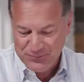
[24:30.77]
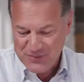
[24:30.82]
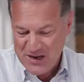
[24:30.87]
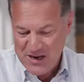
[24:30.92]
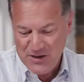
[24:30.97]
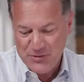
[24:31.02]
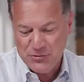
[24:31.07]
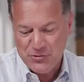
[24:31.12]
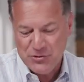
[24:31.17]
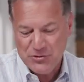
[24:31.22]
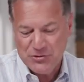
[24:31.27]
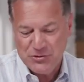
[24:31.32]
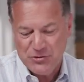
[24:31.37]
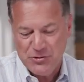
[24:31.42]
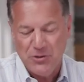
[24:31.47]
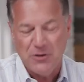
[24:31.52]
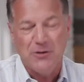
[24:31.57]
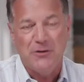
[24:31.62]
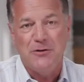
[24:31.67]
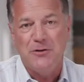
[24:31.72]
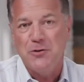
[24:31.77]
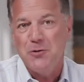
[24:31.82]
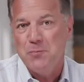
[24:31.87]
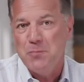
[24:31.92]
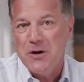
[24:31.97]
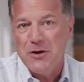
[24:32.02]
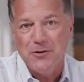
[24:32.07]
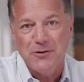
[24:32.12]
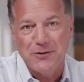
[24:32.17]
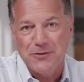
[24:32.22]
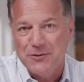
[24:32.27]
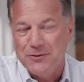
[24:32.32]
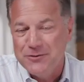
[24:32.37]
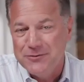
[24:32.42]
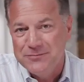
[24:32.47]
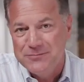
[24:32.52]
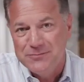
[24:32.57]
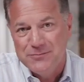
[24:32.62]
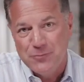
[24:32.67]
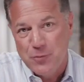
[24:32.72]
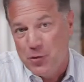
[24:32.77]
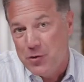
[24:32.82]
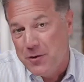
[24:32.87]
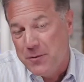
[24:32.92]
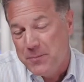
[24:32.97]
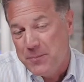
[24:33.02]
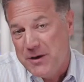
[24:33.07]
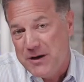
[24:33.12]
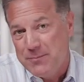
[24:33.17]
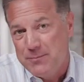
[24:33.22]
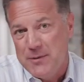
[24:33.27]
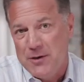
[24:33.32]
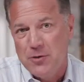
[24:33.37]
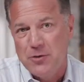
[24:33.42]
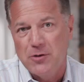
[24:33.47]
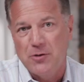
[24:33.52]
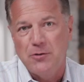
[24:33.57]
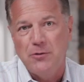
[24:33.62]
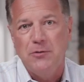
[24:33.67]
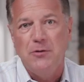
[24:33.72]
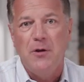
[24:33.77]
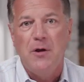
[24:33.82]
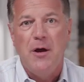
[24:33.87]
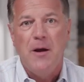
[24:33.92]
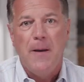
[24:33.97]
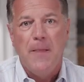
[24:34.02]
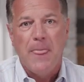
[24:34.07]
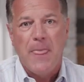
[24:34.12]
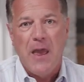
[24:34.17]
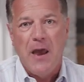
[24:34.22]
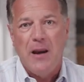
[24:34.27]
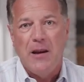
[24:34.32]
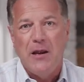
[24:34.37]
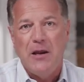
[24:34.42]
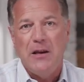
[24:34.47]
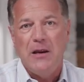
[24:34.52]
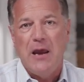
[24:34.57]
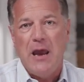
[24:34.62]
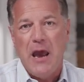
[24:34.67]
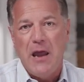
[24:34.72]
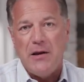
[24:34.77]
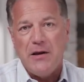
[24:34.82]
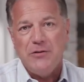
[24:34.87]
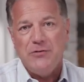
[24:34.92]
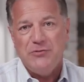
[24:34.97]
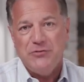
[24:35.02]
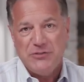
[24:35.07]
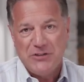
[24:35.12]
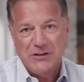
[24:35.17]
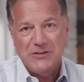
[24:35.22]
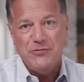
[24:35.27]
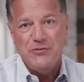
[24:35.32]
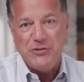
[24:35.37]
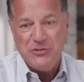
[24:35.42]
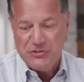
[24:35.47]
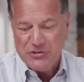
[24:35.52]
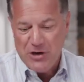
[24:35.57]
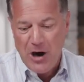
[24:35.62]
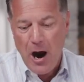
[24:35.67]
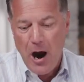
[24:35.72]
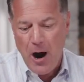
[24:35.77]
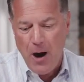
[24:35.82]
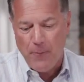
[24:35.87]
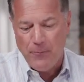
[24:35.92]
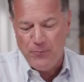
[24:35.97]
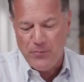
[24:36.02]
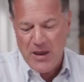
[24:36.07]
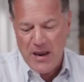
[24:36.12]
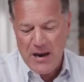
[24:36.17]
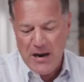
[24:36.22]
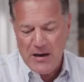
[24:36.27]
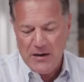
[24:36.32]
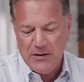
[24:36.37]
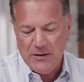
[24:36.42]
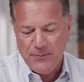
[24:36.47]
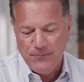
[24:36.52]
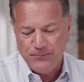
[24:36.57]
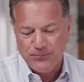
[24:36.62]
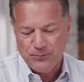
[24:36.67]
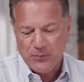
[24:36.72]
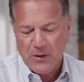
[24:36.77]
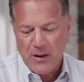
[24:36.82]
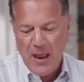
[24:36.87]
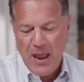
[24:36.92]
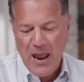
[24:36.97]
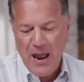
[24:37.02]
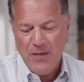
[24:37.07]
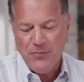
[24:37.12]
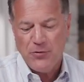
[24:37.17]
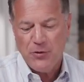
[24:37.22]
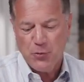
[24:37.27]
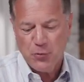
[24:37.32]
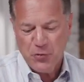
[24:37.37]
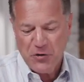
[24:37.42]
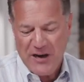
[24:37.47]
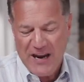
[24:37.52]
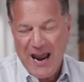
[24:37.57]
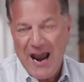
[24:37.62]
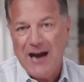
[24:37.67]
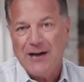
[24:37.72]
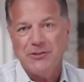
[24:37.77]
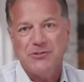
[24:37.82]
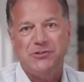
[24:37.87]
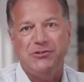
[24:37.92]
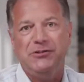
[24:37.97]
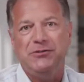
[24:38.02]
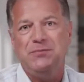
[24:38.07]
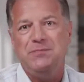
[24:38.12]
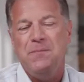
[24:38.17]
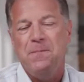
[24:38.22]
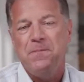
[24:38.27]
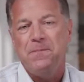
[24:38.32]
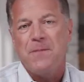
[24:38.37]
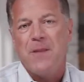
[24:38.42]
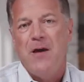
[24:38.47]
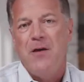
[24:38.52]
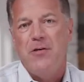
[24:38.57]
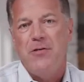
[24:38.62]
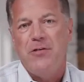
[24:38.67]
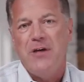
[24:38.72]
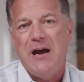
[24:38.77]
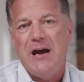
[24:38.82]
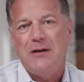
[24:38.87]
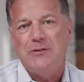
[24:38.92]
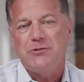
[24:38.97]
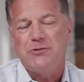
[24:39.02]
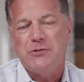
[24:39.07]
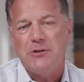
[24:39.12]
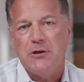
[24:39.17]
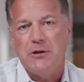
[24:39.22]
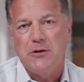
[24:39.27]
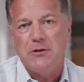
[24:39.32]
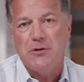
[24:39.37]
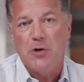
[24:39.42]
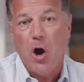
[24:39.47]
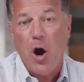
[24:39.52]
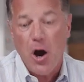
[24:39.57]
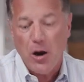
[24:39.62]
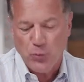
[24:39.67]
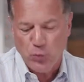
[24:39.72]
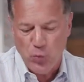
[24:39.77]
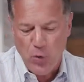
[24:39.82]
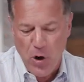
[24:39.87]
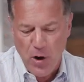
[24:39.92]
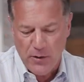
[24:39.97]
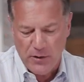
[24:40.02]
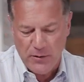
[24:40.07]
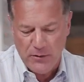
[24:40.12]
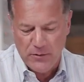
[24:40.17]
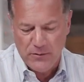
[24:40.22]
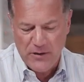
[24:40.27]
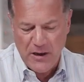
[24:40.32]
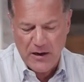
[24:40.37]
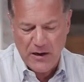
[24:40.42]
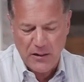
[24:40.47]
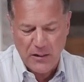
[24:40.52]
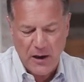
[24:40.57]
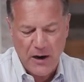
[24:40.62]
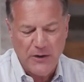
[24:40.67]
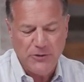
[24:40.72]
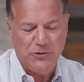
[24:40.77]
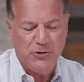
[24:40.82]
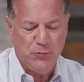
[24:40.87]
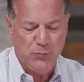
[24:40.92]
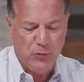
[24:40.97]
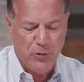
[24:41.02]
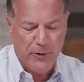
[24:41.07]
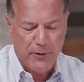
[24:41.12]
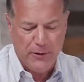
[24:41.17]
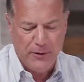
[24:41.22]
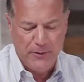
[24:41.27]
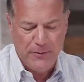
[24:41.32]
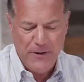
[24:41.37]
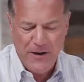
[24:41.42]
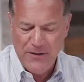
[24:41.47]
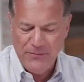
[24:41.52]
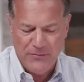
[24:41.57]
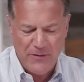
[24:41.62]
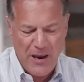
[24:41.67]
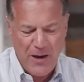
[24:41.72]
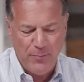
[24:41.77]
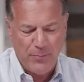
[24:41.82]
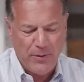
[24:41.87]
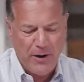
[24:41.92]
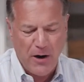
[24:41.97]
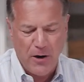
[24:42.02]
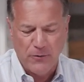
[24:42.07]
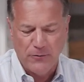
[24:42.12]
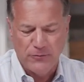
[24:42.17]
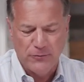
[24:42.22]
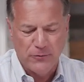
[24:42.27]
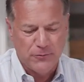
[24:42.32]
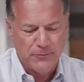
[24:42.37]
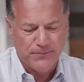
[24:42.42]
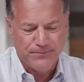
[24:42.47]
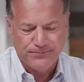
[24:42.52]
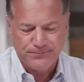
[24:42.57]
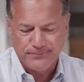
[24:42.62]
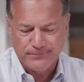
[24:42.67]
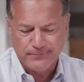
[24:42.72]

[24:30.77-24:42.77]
It just took a little miracle. Well, a big miracle, and it did the job. They had the reaction that God wanted, that Elijah wanted. Isn't that powerful?